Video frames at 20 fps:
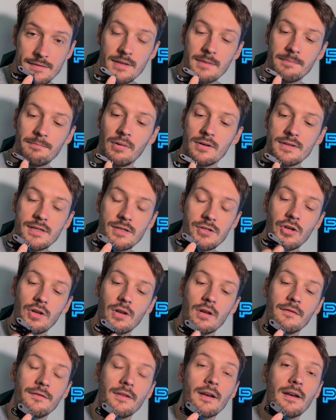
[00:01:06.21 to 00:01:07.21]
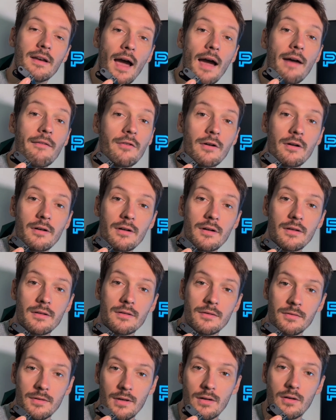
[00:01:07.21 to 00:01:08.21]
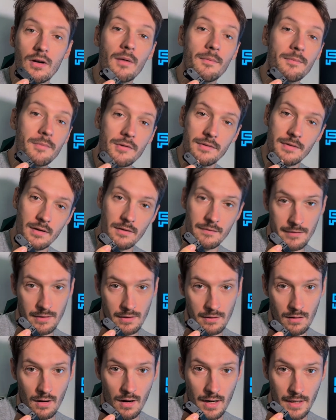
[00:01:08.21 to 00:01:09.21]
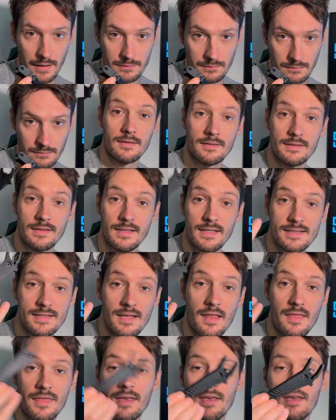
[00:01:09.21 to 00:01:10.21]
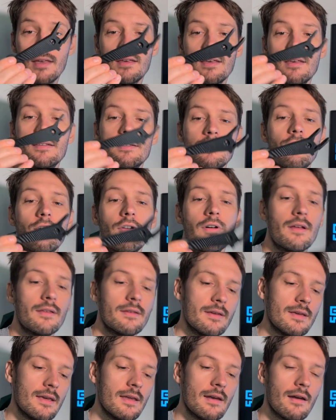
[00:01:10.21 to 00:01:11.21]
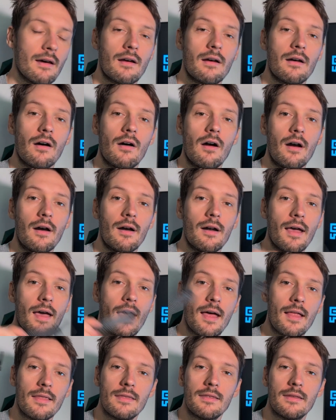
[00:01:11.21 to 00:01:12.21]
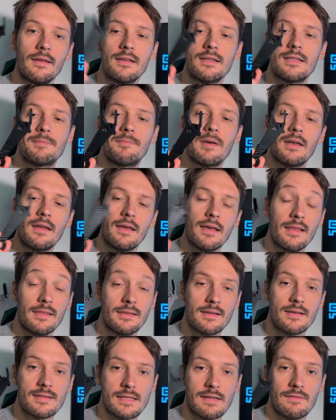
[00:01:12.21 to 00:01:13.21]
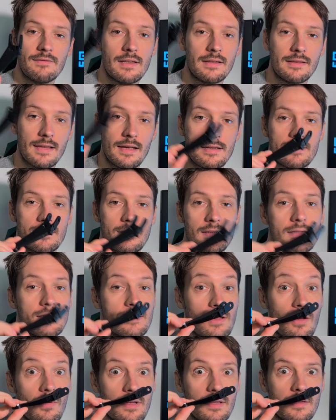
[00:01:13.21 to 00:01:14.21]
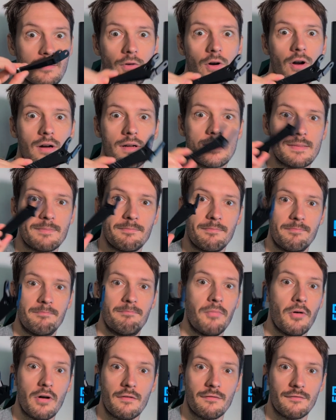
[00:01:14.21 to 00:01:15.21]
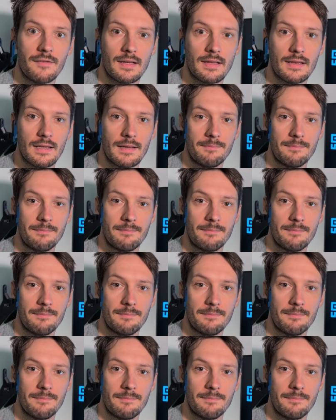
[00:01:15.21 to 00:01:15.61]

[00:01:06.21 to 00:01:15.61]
the position of the cover to the computer of the car. This thing is already in a car and it's been intensively tested, so it works perfectly.